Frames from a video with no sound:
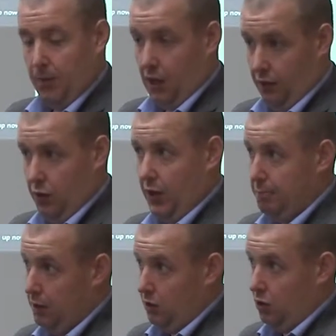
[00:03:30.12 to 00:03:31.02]
If you then
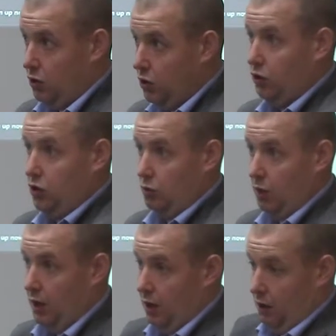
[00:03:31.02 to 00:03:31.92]
miss another 2
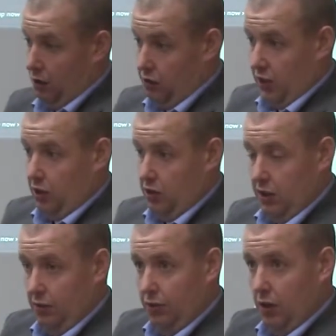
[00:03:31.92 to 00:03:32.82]
consecutive